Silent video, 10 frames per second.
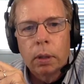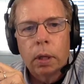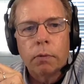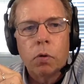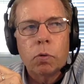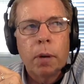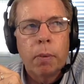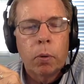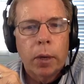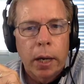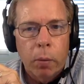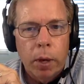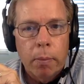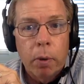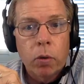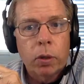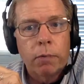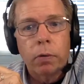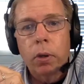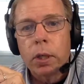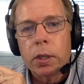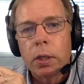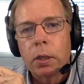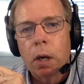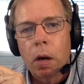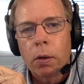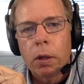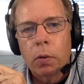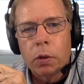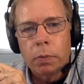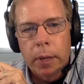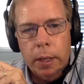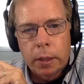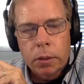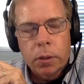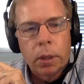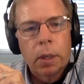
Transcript: I've used Bible Gateway mostly for listening to audio in Spanish,